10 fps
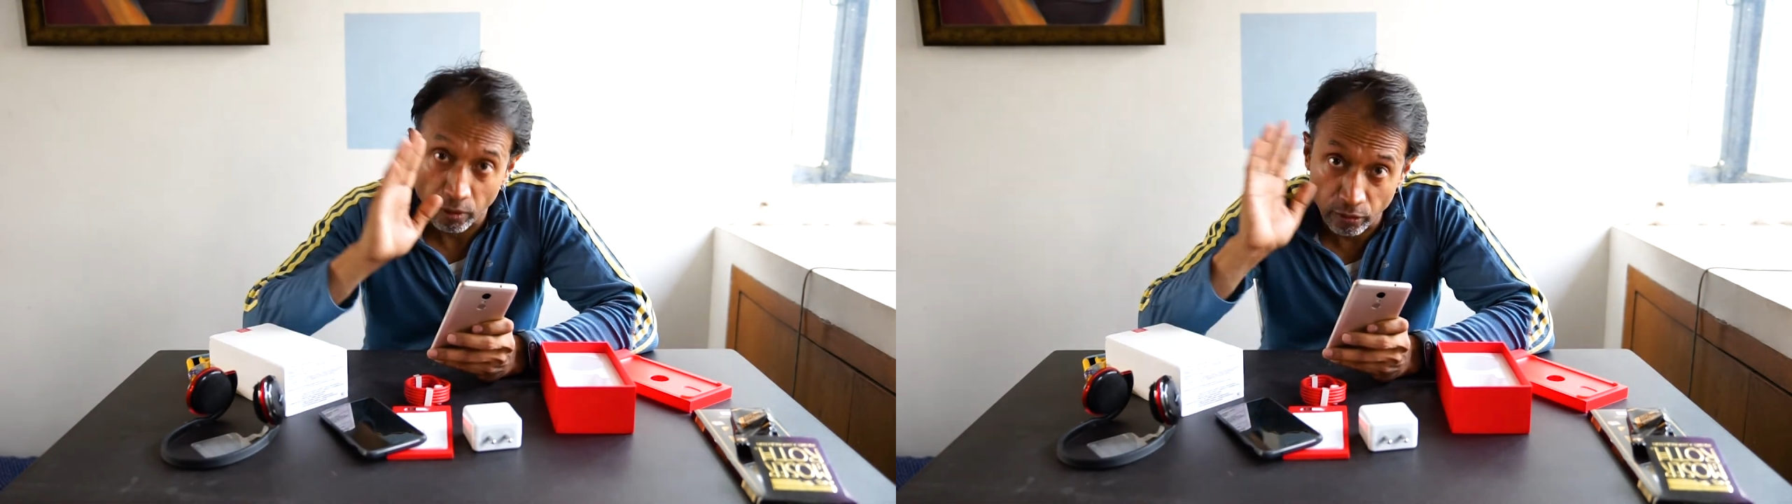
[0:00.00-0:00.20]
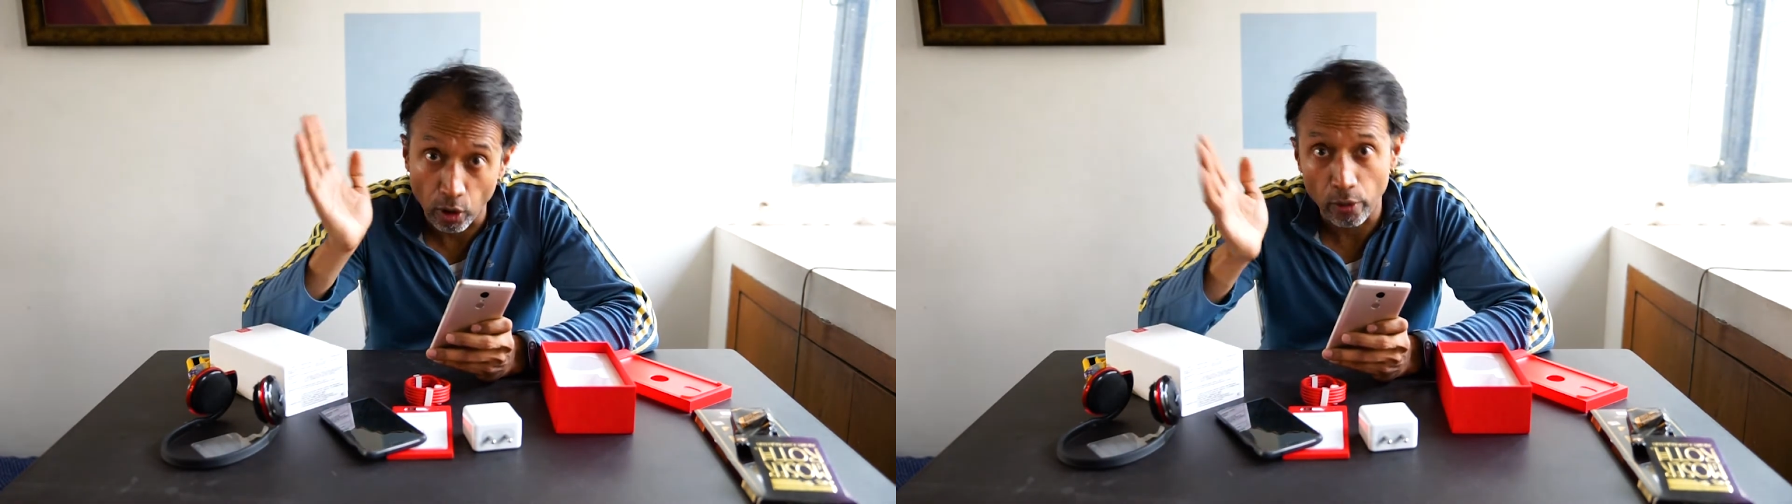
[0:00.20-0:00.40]

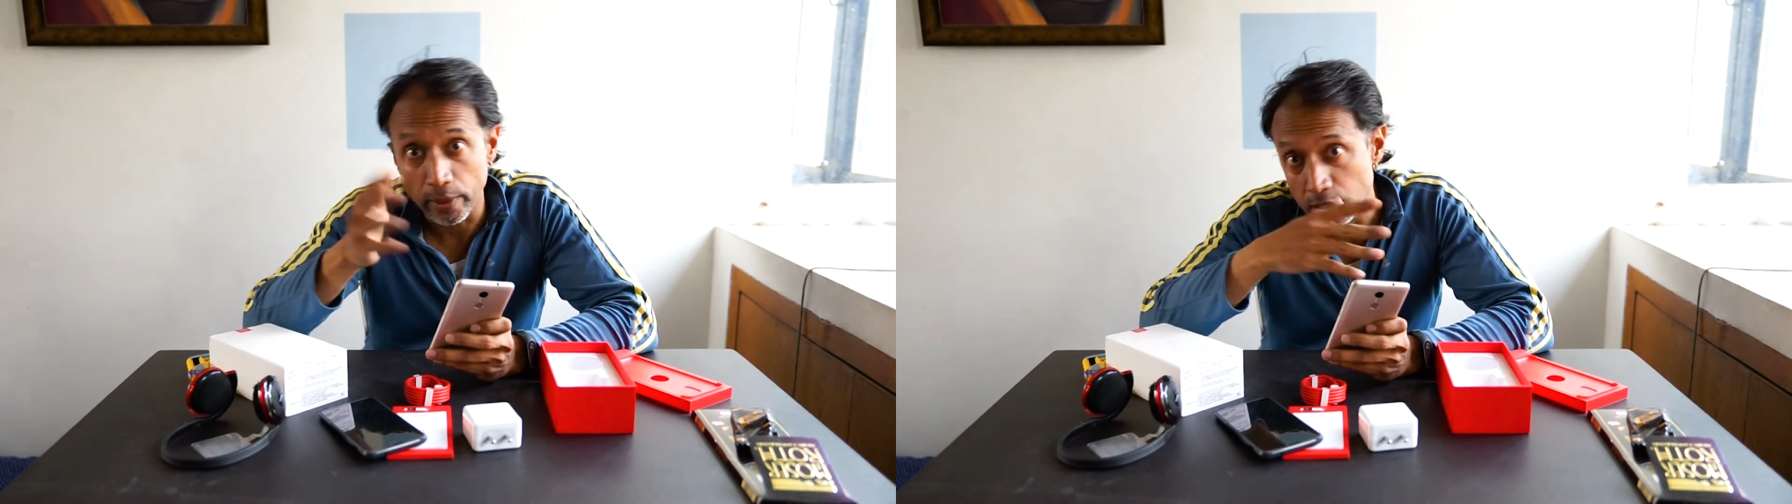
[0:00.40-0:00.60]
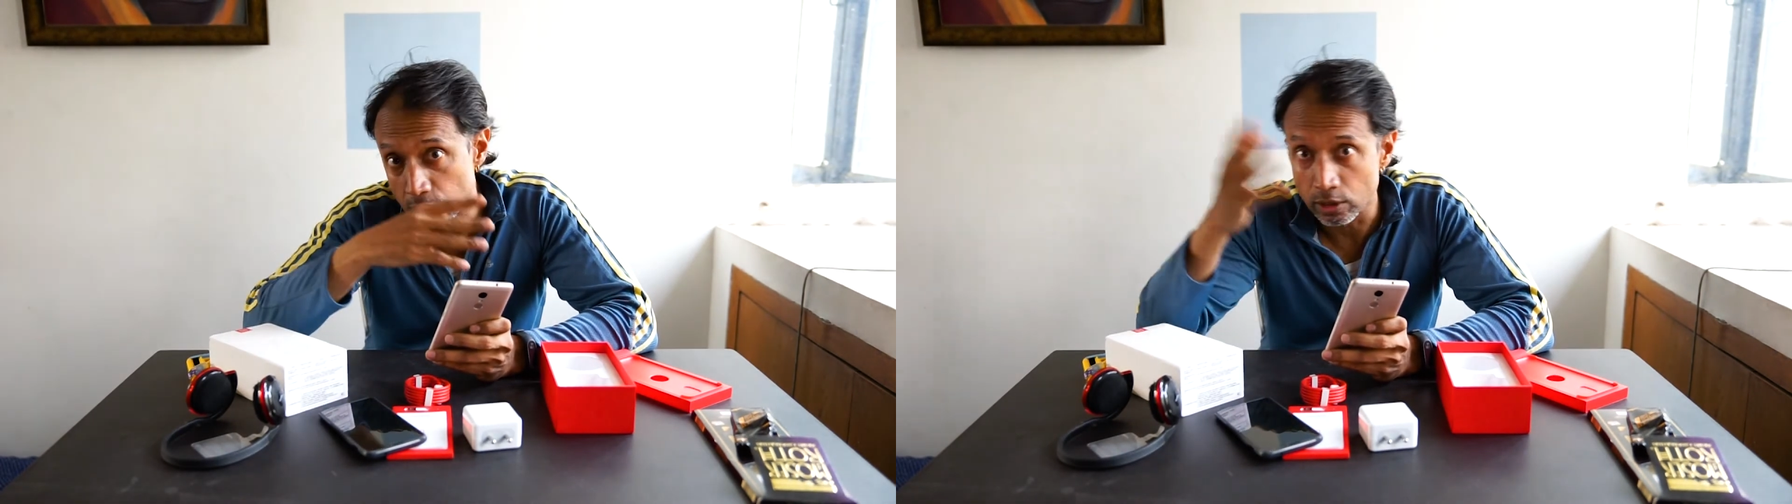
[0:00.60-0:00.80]
for
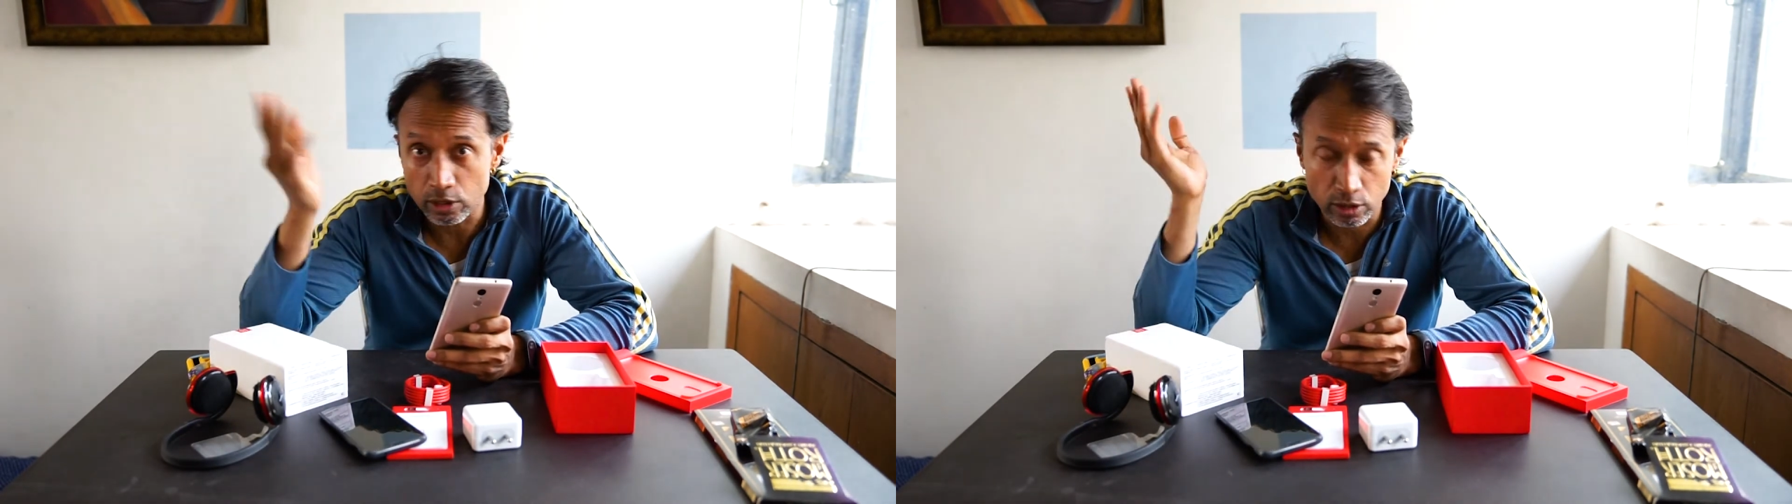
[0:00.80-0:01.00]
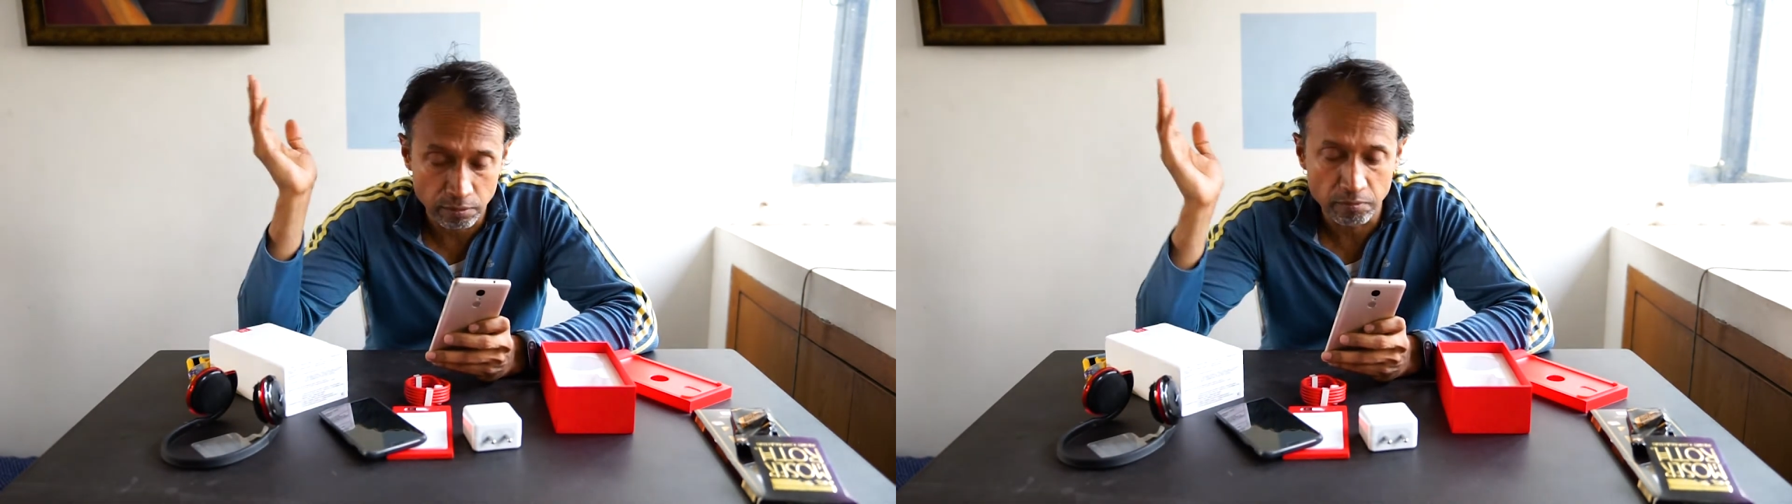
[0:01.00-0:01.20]

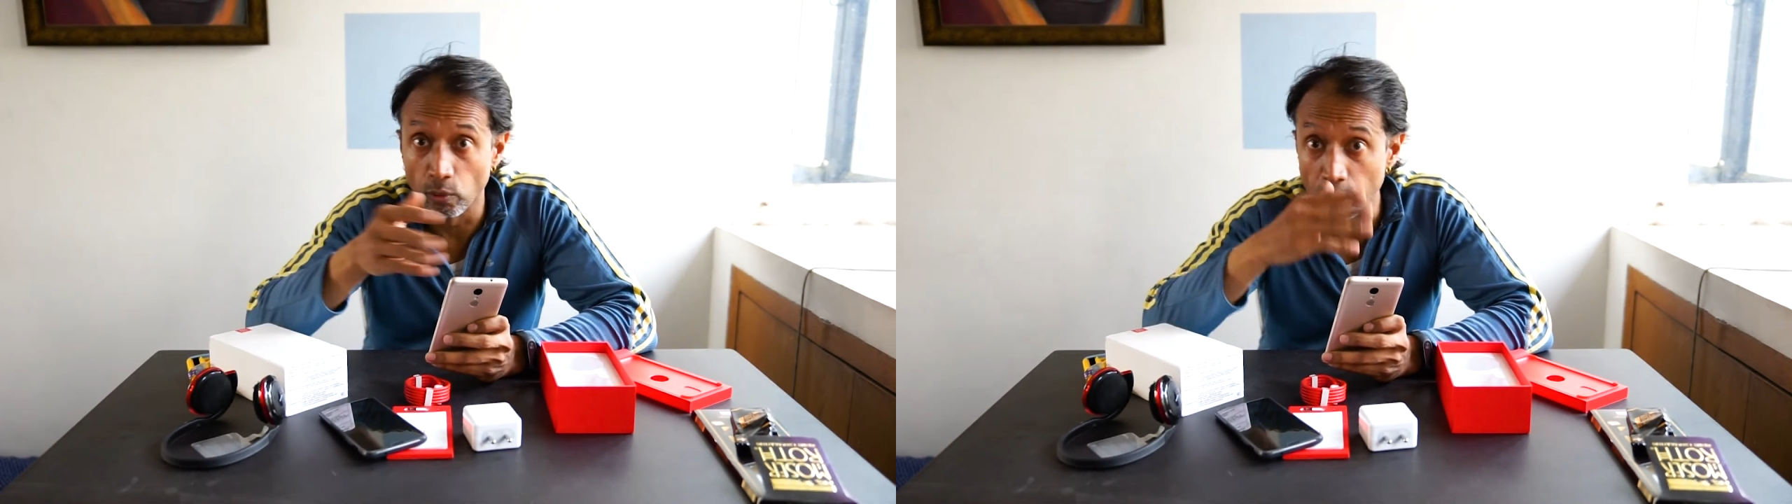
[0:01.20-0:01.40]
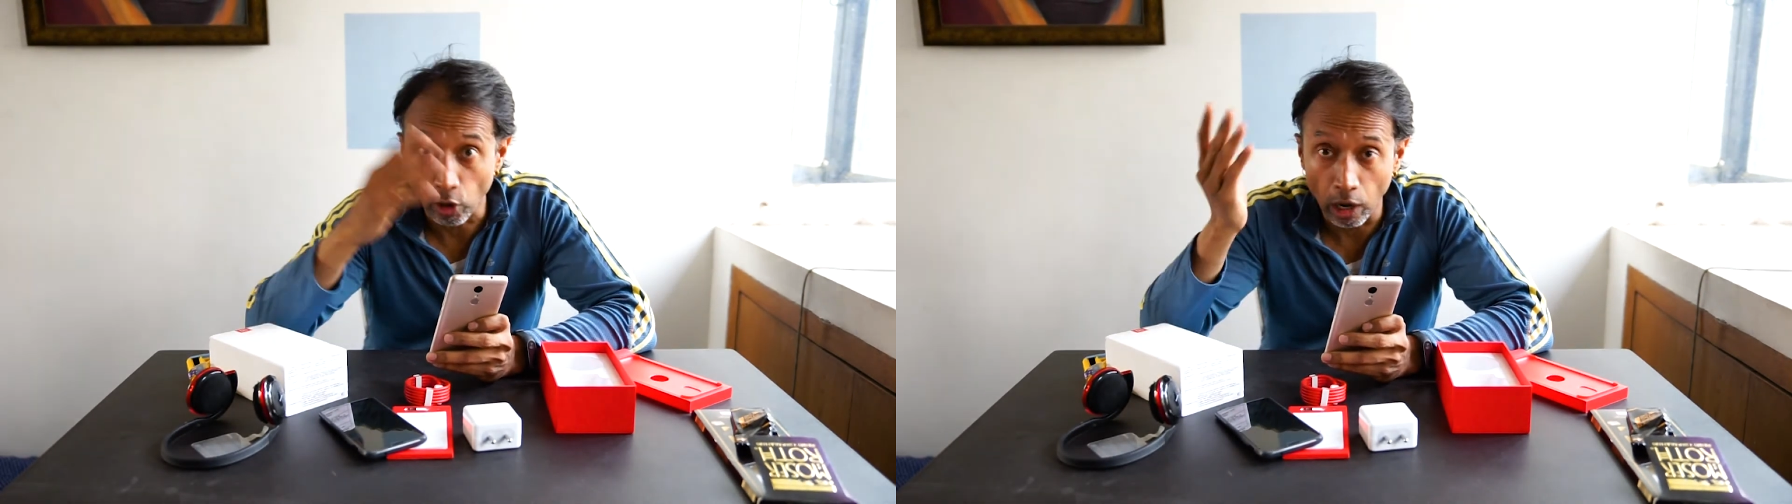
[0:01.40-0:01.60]
reasons
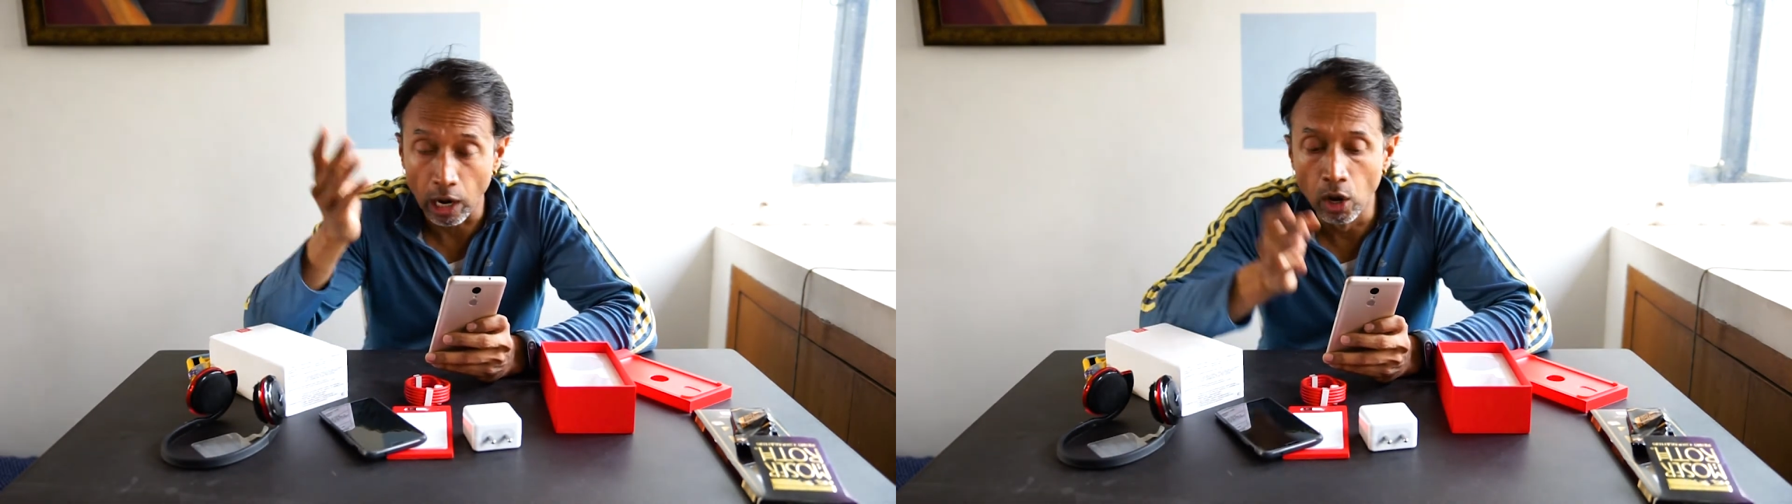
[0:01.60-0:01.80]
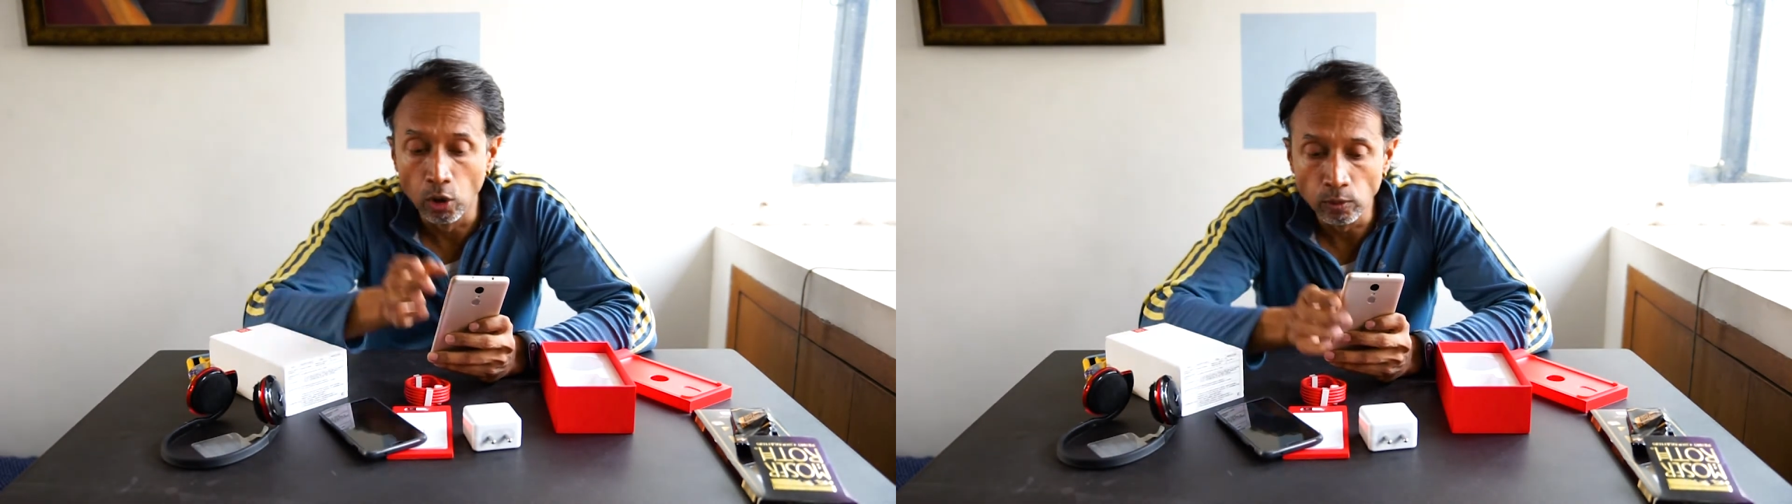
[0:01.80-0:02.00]
we all
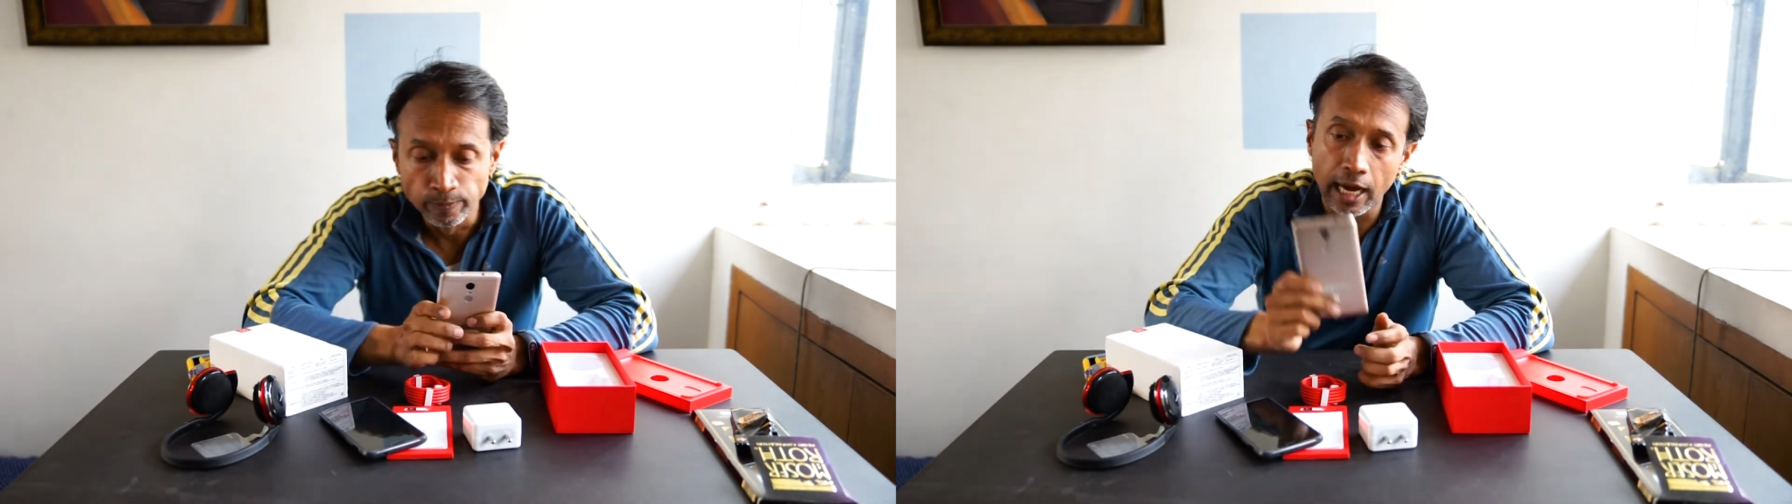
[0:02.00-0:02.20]
know,